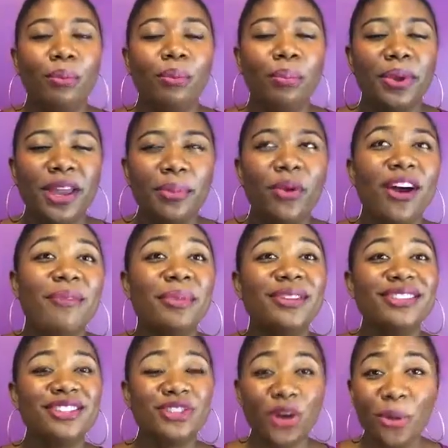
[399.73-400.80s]
People have been
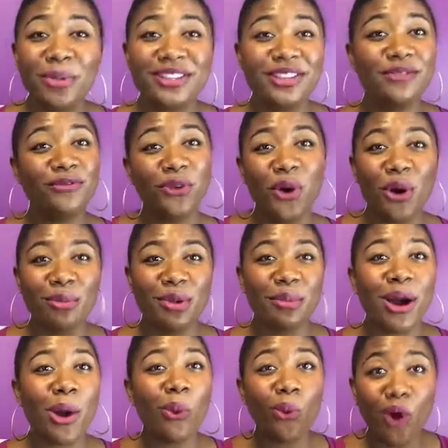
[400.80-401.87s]
so misinformed
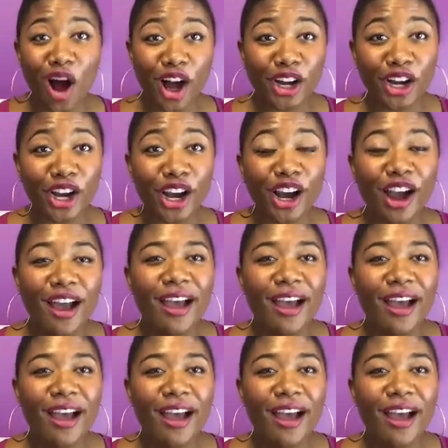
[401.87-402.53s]
about water